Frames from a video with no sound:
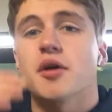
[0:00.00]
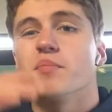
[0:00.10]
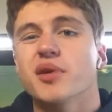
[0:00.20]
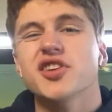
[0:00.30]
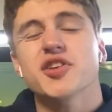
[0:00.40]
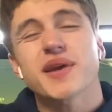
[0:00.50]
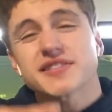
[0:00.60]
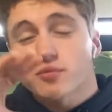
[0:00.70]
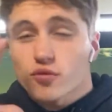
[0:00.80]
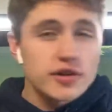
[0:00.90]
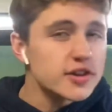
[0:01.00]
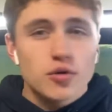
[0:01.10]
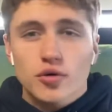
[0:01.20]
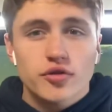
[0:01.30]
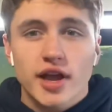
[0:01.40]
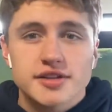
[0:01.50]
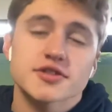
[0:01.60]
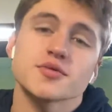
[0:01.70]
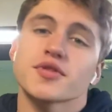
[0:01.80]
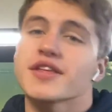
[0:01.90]
but you can make some really cool
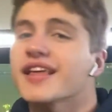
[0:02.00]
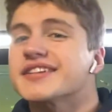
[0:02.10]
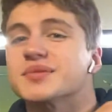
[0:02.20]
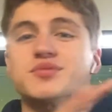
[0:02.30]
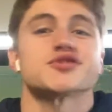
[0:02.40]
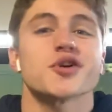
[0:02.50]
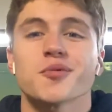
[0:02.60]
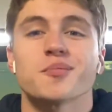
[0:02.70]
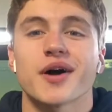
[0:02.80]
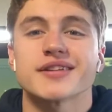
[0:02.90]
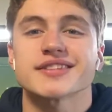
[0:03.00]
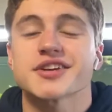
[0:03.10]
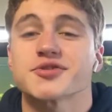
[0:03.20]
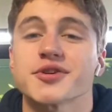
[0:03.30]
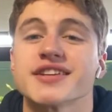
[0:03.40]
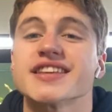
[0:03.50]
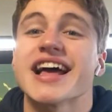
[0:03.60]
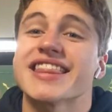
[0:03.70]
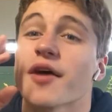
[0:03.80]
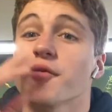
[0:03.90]
creations with it, like some certain bonsai trees
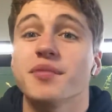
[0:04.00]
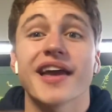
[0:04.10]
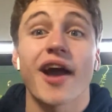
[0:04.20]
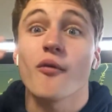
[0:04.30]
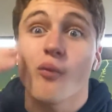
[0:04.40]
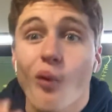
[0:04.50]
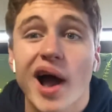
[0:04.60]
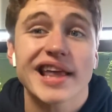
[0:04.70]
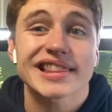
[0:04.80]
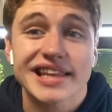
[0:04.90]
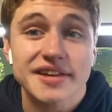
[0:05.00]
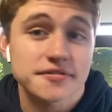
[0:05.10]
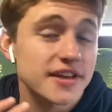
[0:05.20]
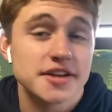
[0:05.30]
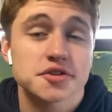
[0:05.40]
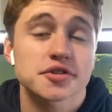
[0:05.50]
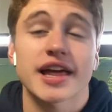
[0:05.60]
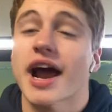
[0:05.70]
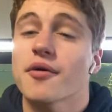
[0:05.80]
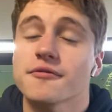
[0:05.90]
that would be a white leaf texture
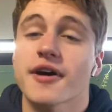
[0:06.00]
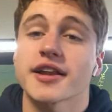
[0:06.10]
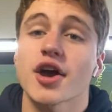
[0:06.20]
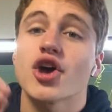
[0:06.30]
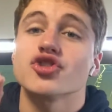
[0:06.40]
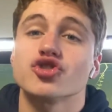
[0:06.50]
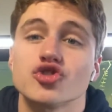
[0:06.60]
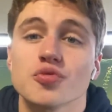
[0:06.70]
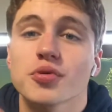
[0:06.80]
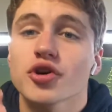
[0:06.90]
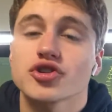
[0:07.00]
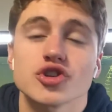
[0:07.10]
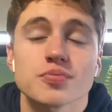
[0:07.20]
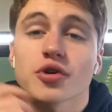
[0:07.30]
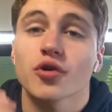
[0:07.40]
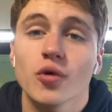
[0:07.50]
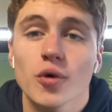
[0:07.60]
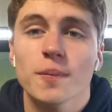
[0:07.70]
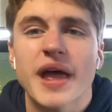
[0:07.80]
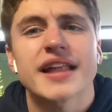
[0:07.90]
that I would find super duper
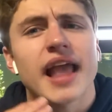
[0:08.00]
cool.